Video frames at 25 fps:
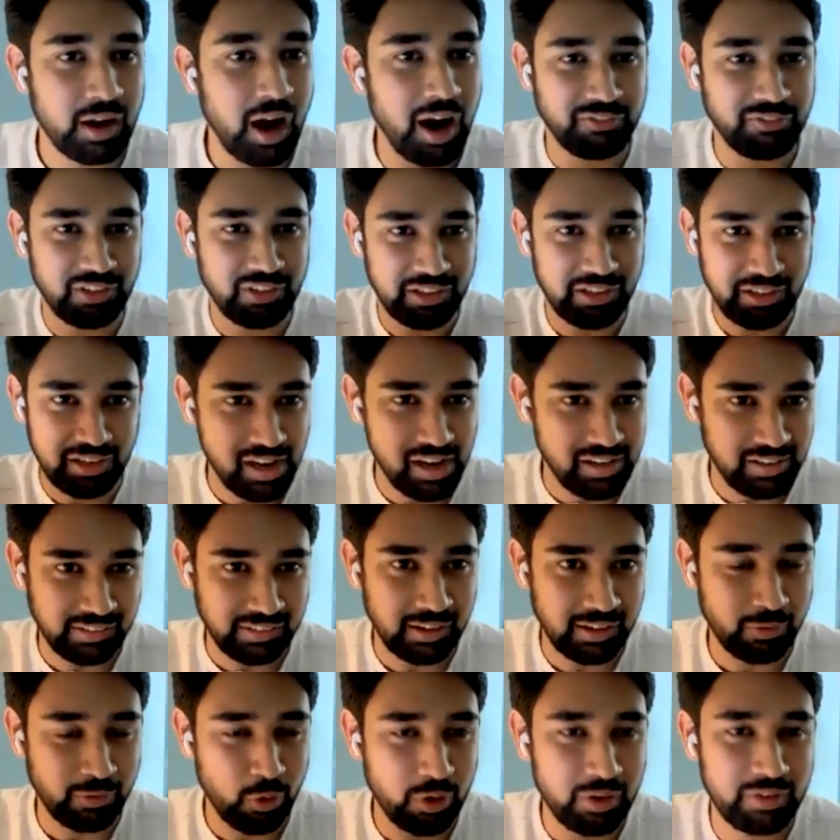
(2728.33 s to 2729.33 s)
After creating
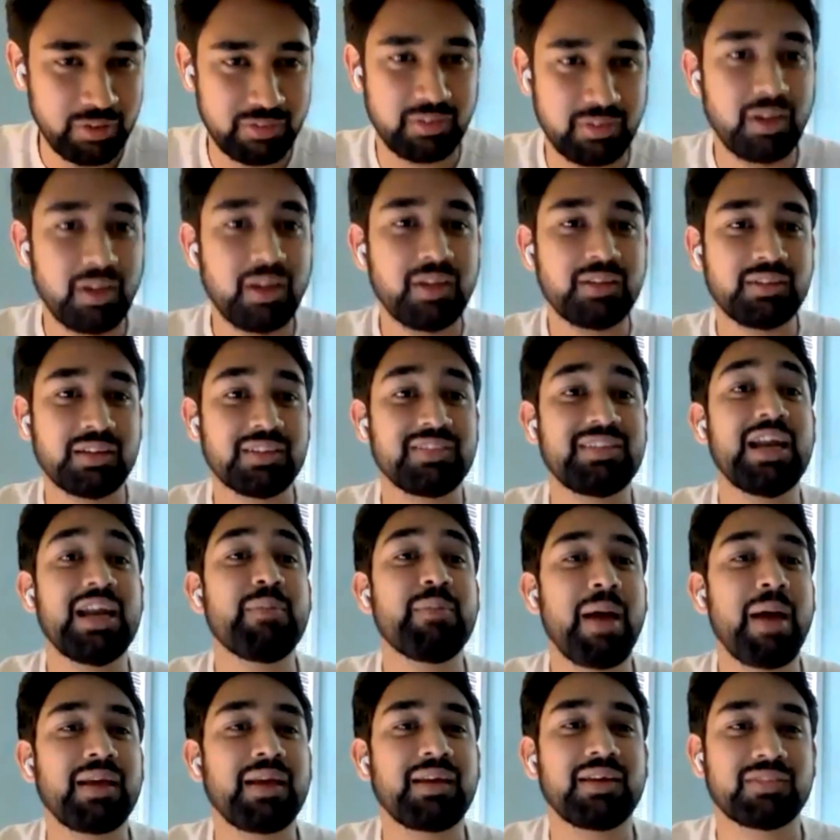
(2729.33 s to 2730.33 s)
the roads, the state
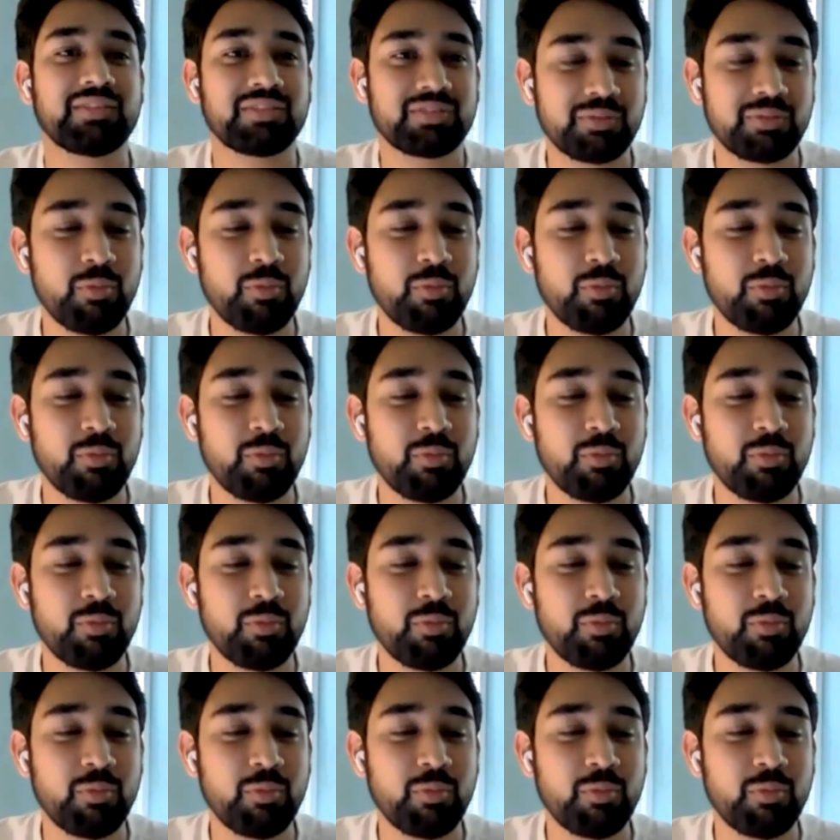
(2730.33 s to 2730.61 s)
bank is